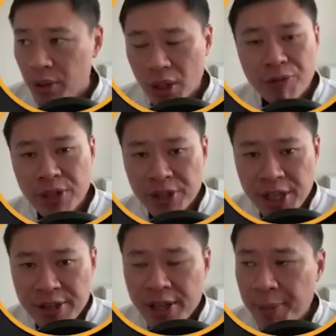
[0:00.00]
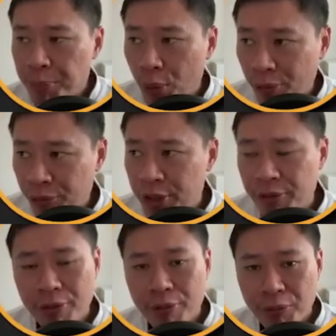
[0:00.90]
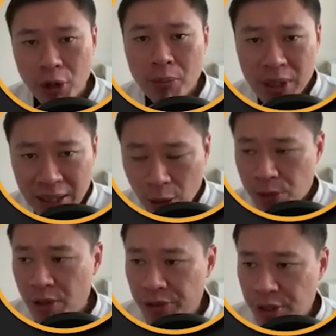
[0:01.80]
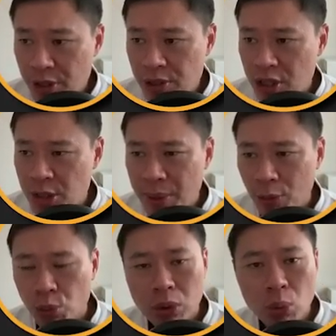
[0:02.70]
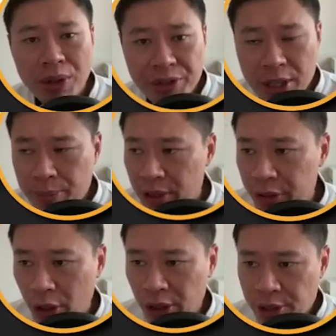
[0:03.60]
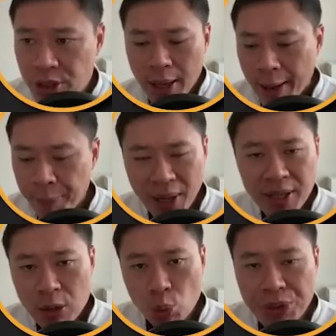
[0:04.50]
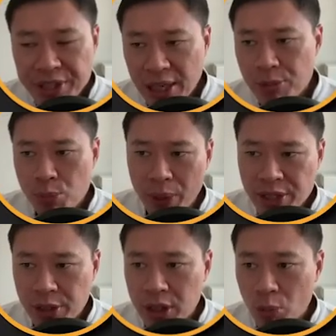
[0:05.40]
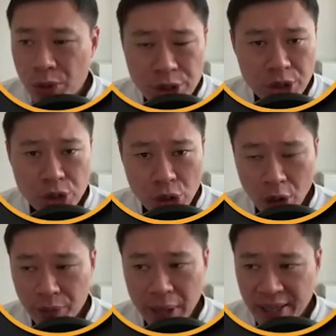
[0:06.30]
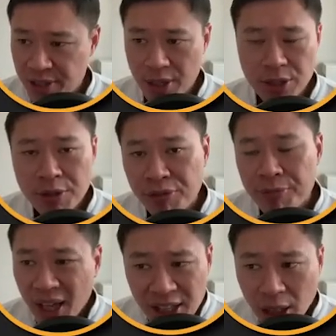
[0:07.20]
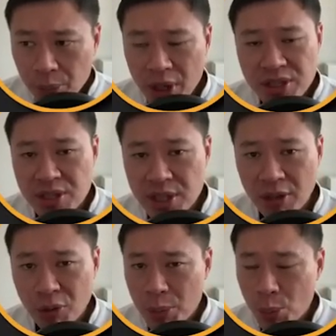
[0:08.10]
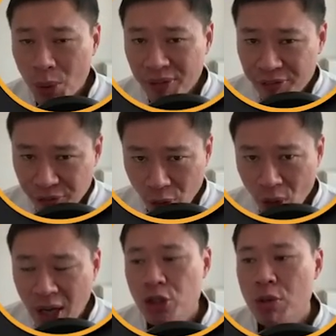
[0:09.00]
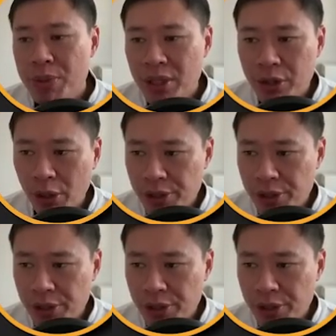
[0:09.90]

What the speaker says: If indeed net profit from cloud services is about $20 billion, applying a 20 times price earning, which is not excessive, AWS itself will be worth $400 billion.